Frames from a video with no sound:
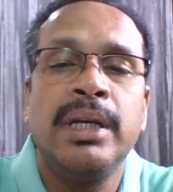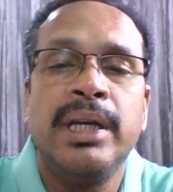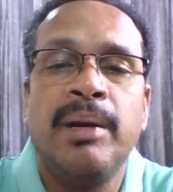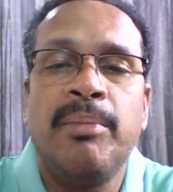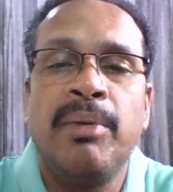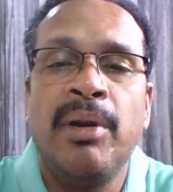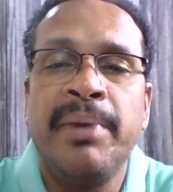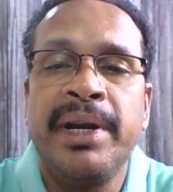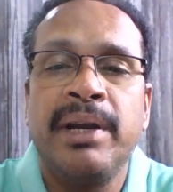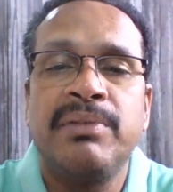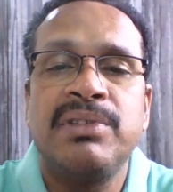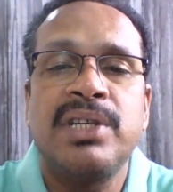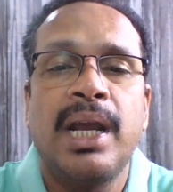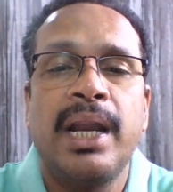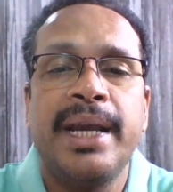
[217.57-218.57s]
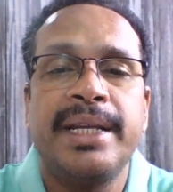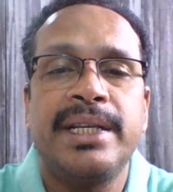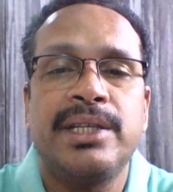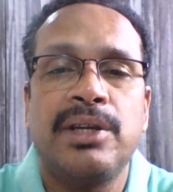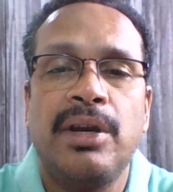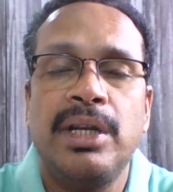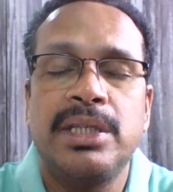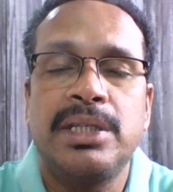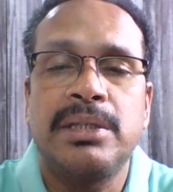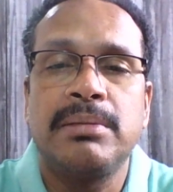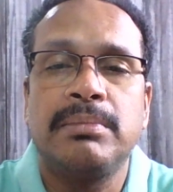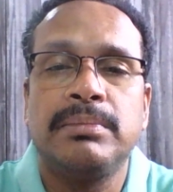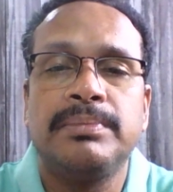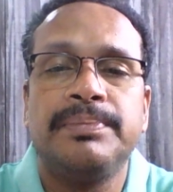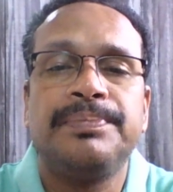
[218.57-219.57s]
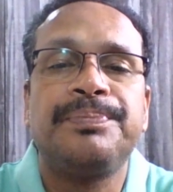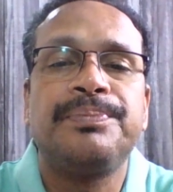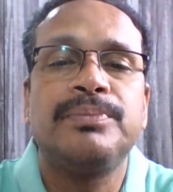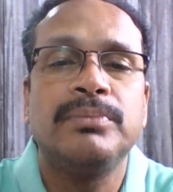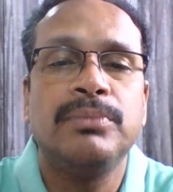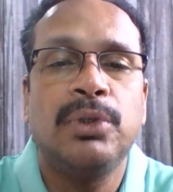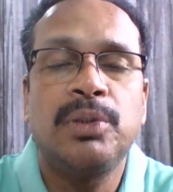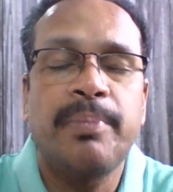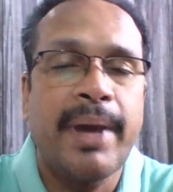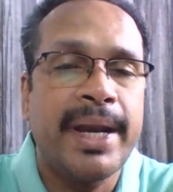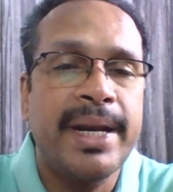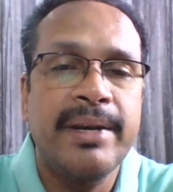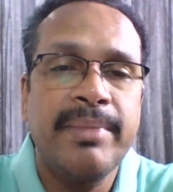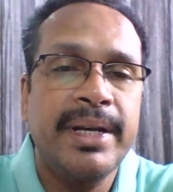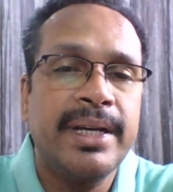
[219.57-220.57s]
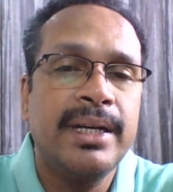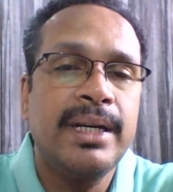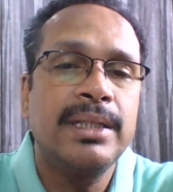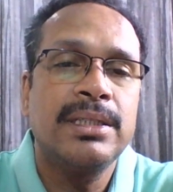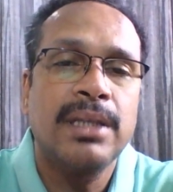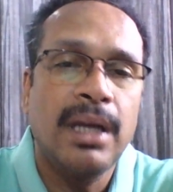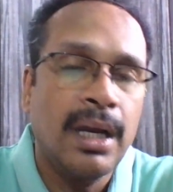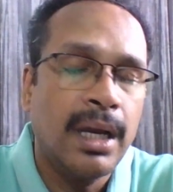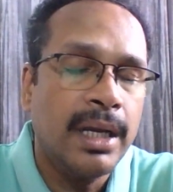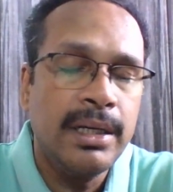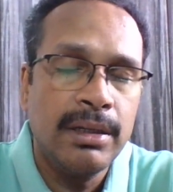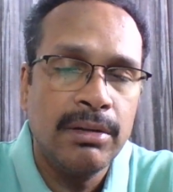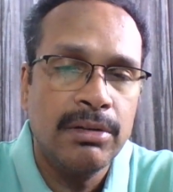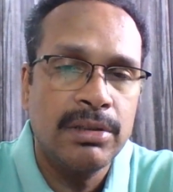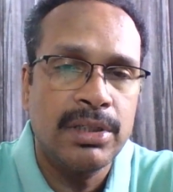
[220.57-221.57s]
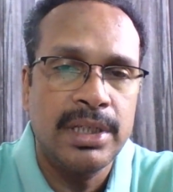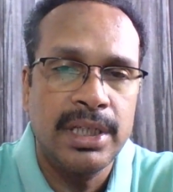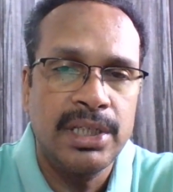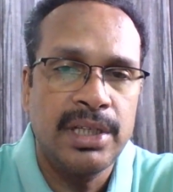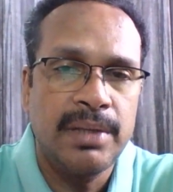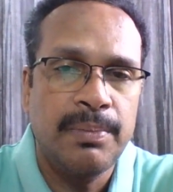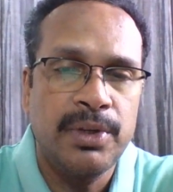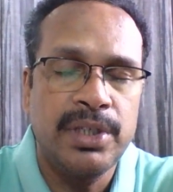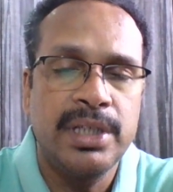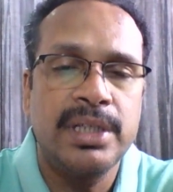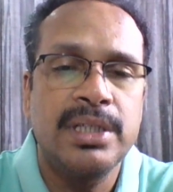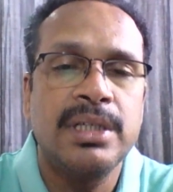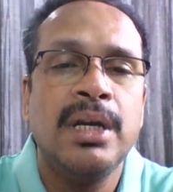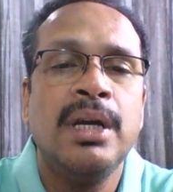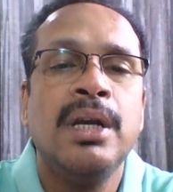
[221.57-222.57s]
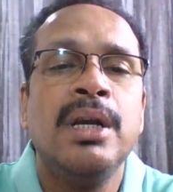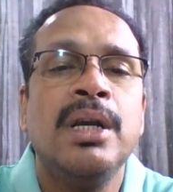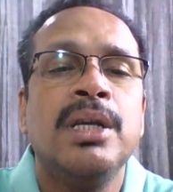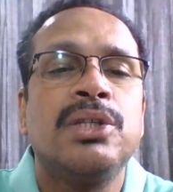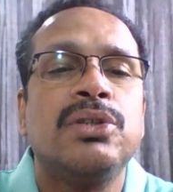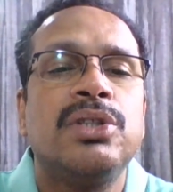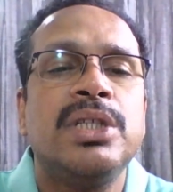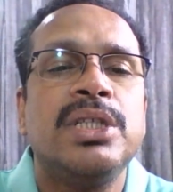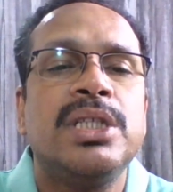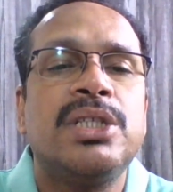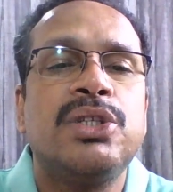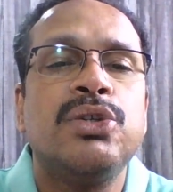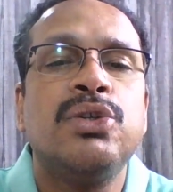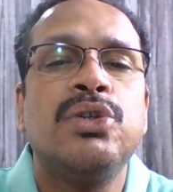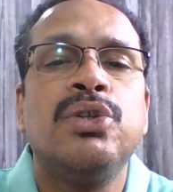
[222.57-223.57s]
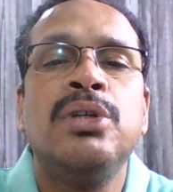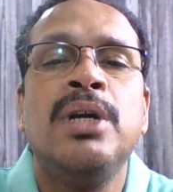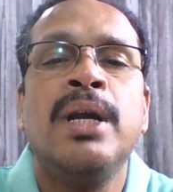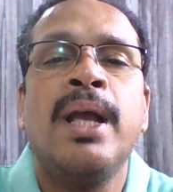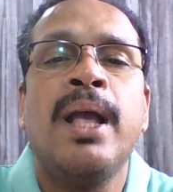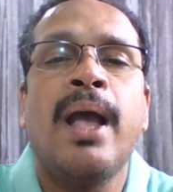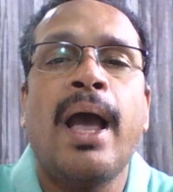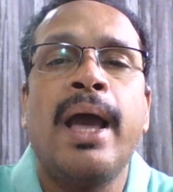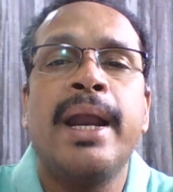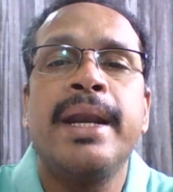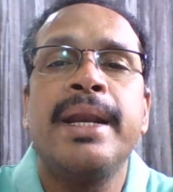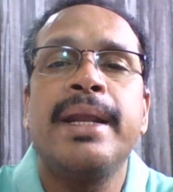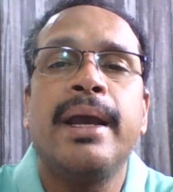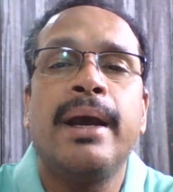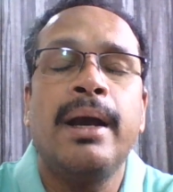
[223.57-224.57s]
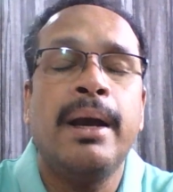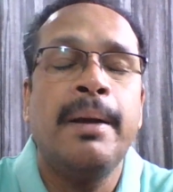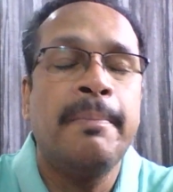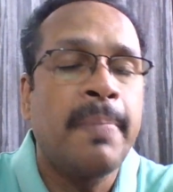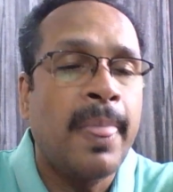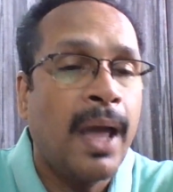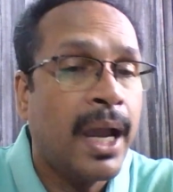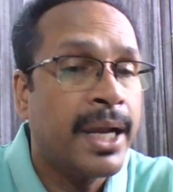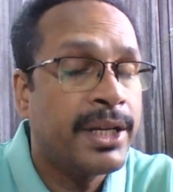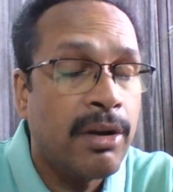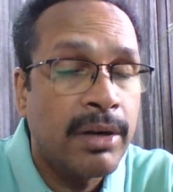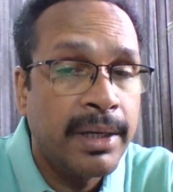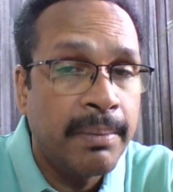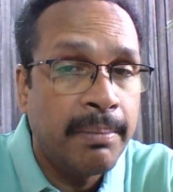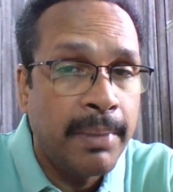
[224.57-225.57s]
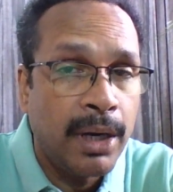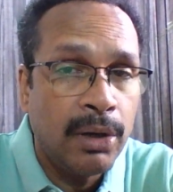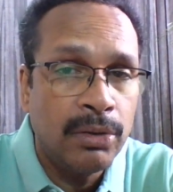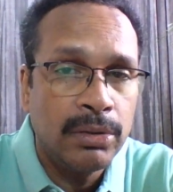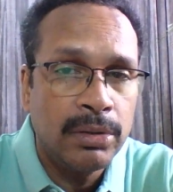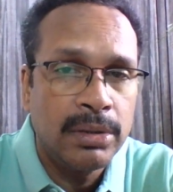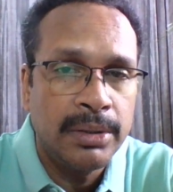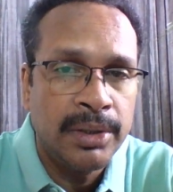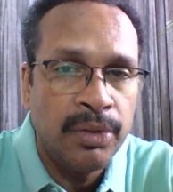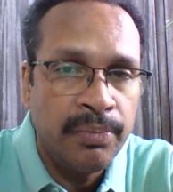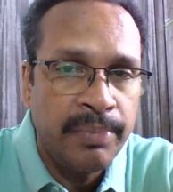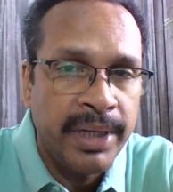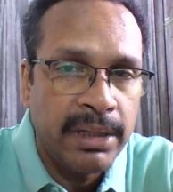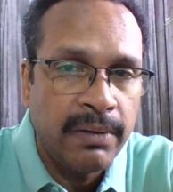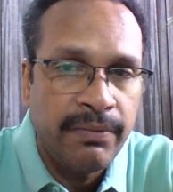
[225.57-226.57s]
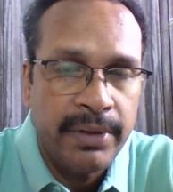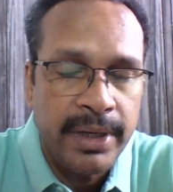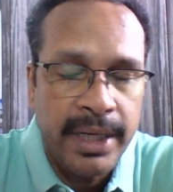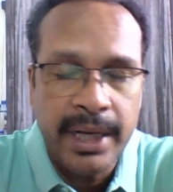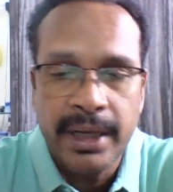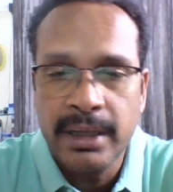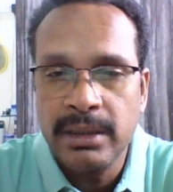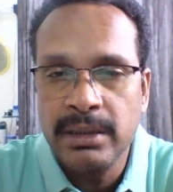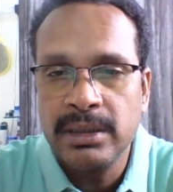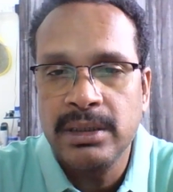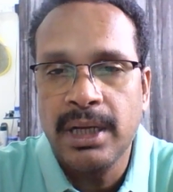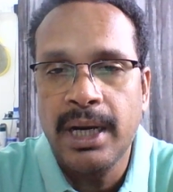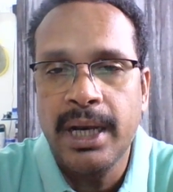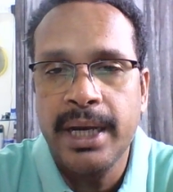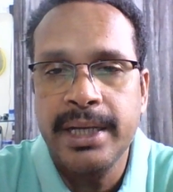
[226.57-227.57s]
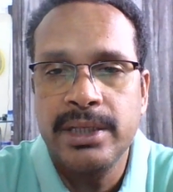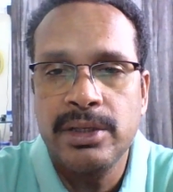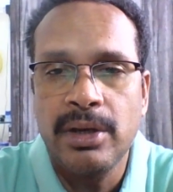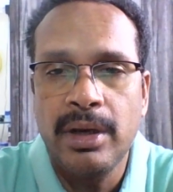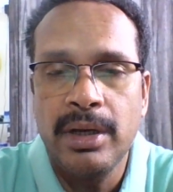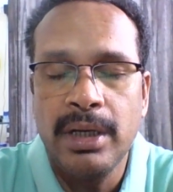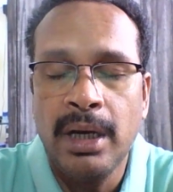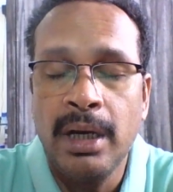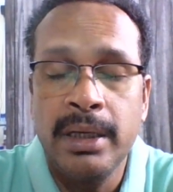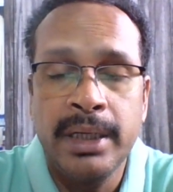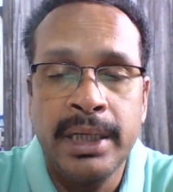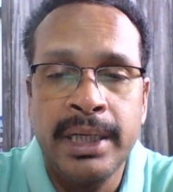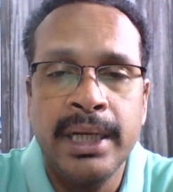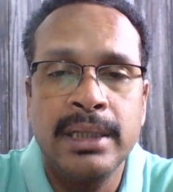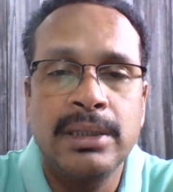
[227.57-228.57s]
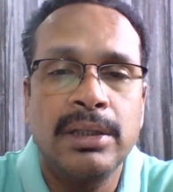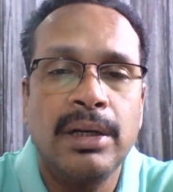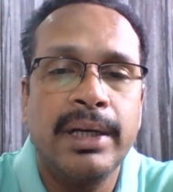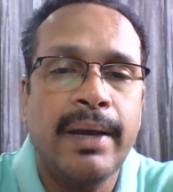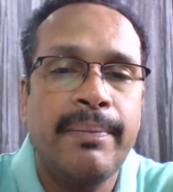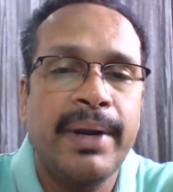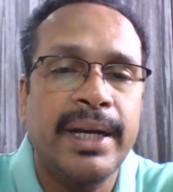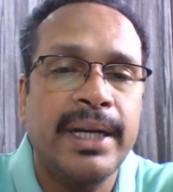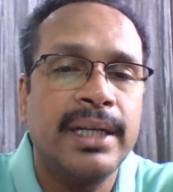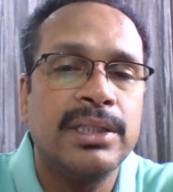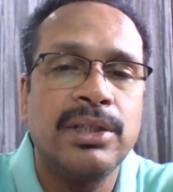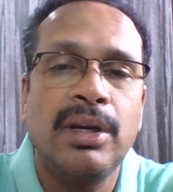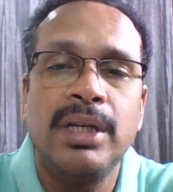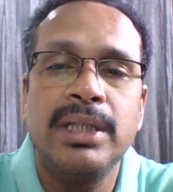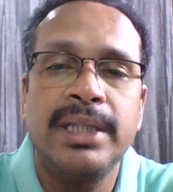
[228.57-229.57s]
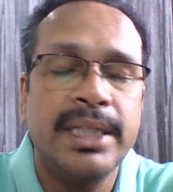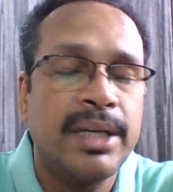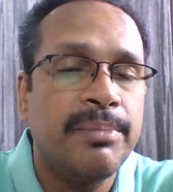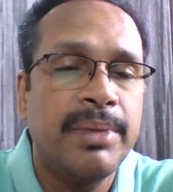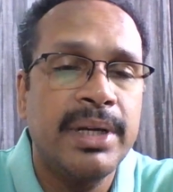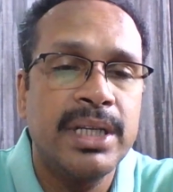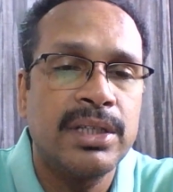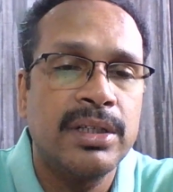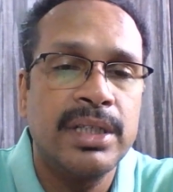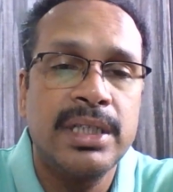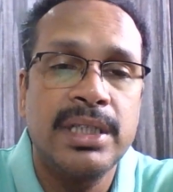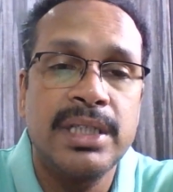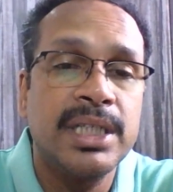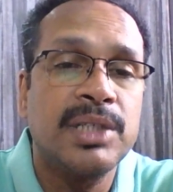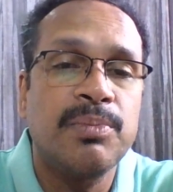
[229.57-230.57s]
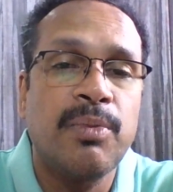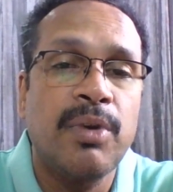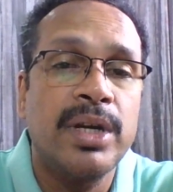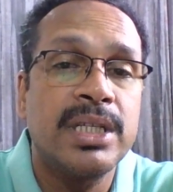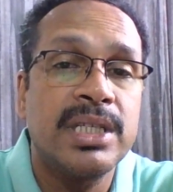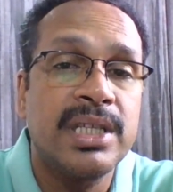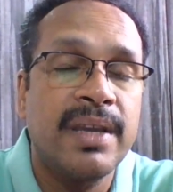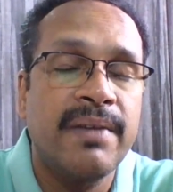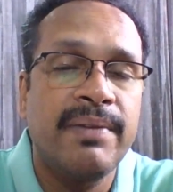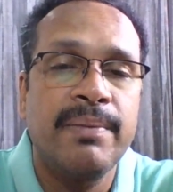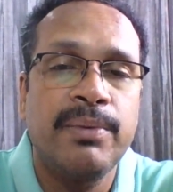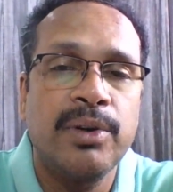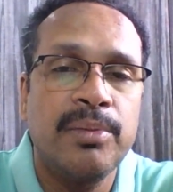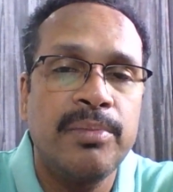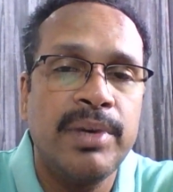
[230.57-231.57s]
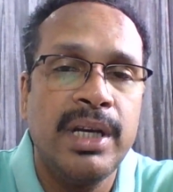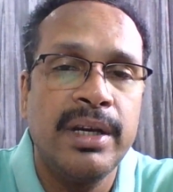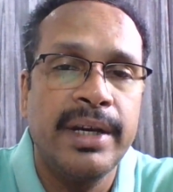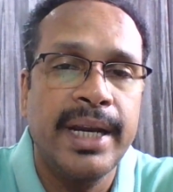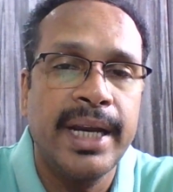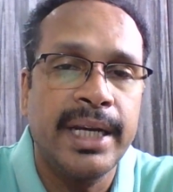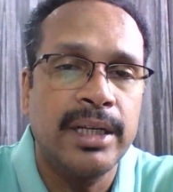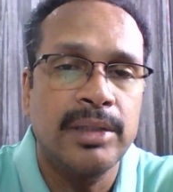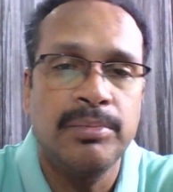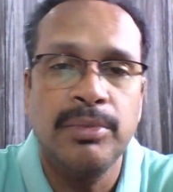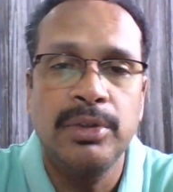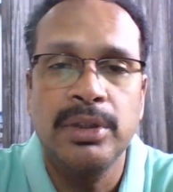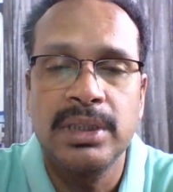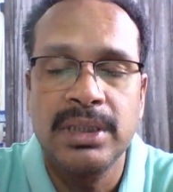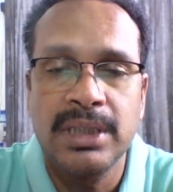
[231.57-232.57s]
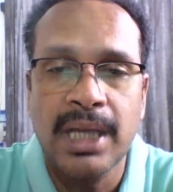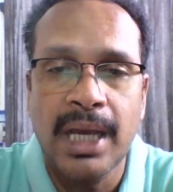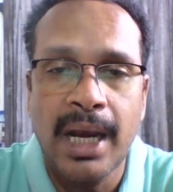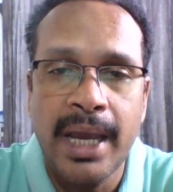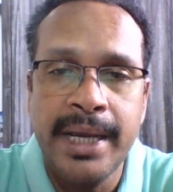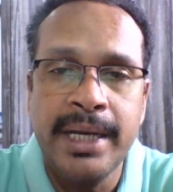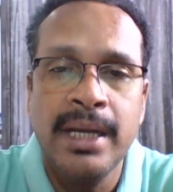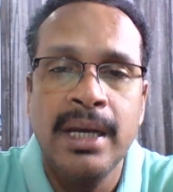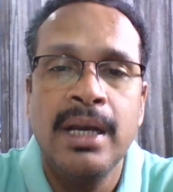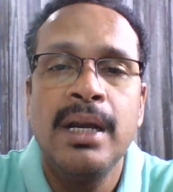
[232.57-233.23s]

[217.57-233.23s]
development of saline soils, both parent materials and oceanic deposits. So these are two. And I talked about, you know, bit of Indian saline soil, Indian salt affected soils. As I mentioned, it's 6.74 million hectares, both saline